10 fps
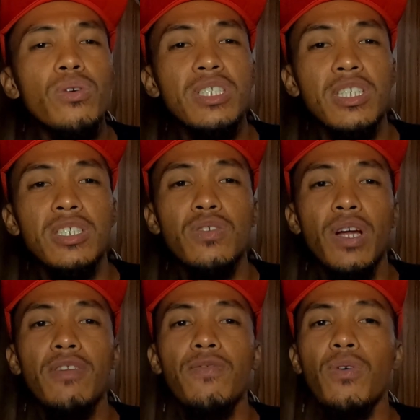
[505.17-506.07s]
oh, this is
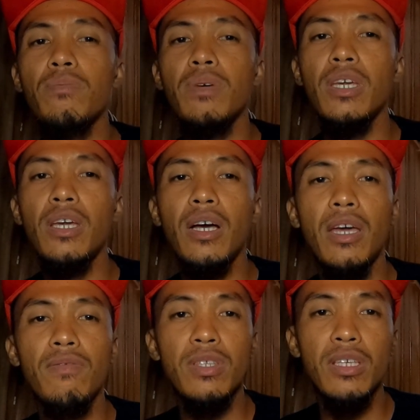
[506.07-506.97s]
great for me.
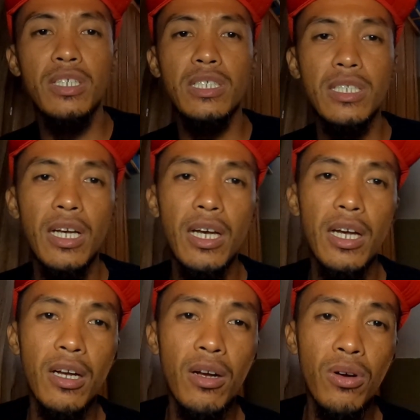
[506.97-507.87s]
Everything's
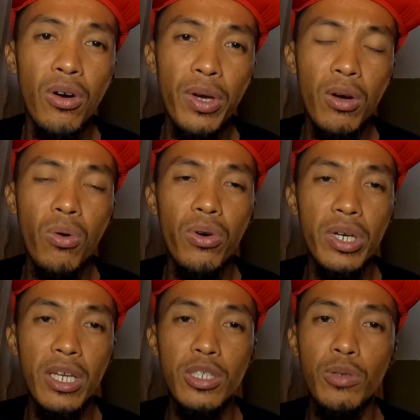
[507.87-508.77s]
going
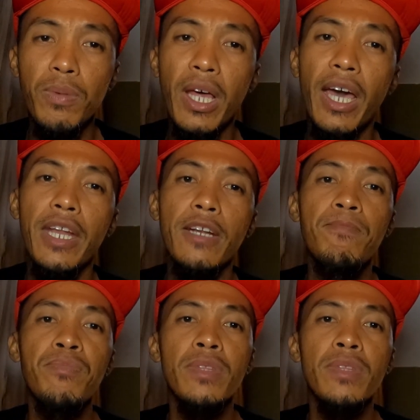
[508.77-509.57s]
according to plan.